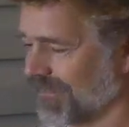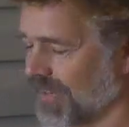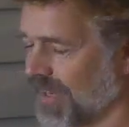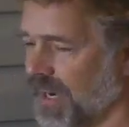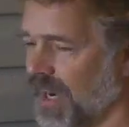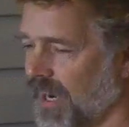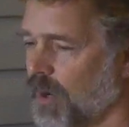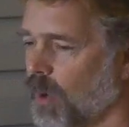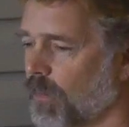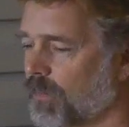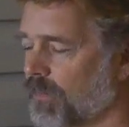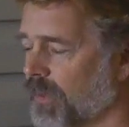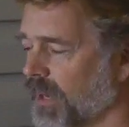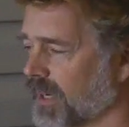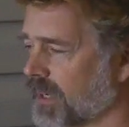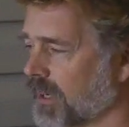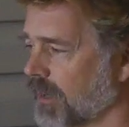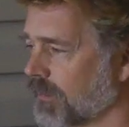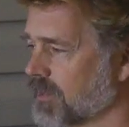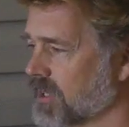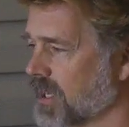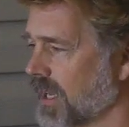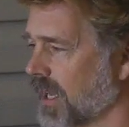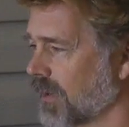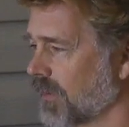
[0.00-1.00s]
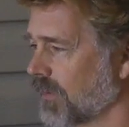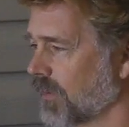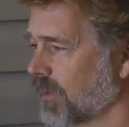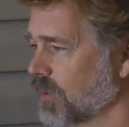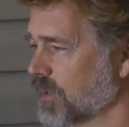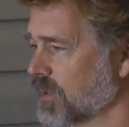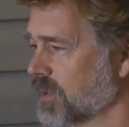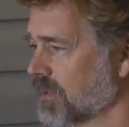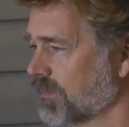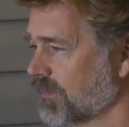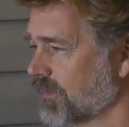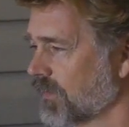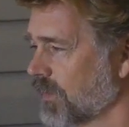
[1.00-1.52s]
And I hope that comes out in
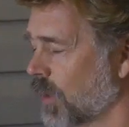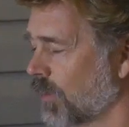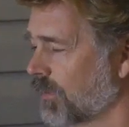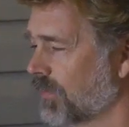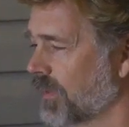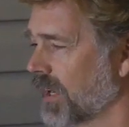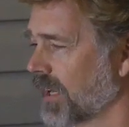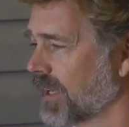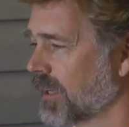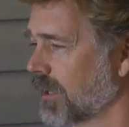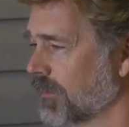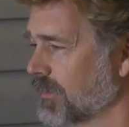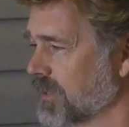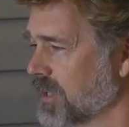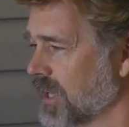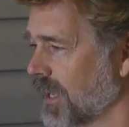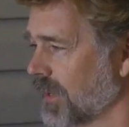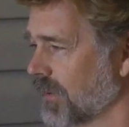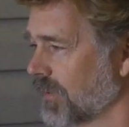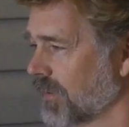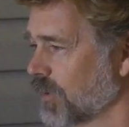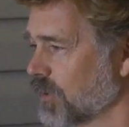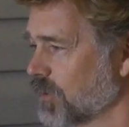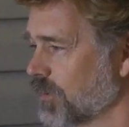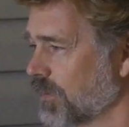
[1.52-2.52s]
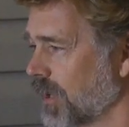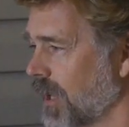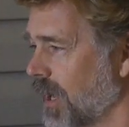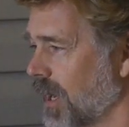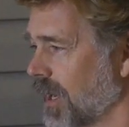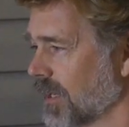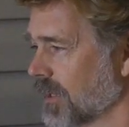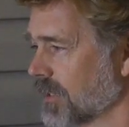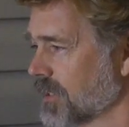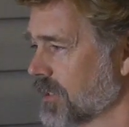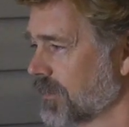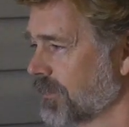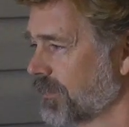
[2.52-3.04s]
those. Hope that comes out in those
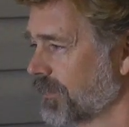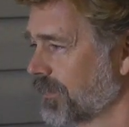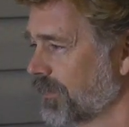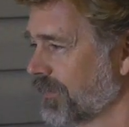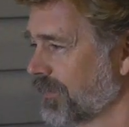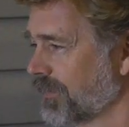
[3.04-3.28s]
blogs.